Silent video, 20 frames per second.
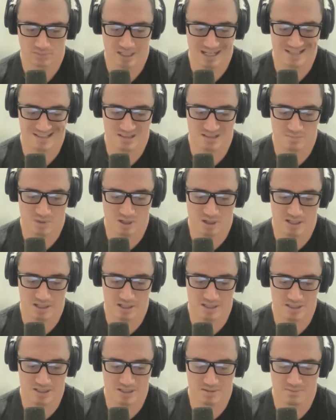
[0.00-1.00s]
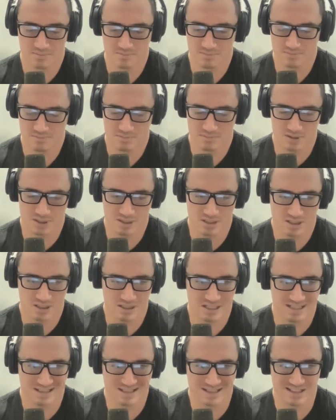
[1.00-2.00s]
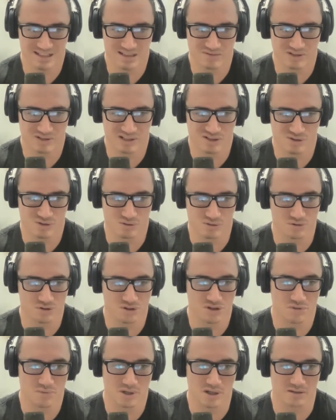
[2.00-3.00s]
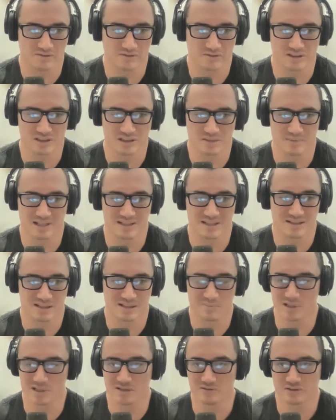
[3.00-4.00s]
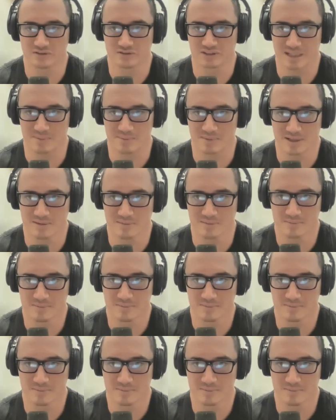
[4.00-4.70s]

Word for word: atomized, disconnected individuals who aren't fundamentally built for family.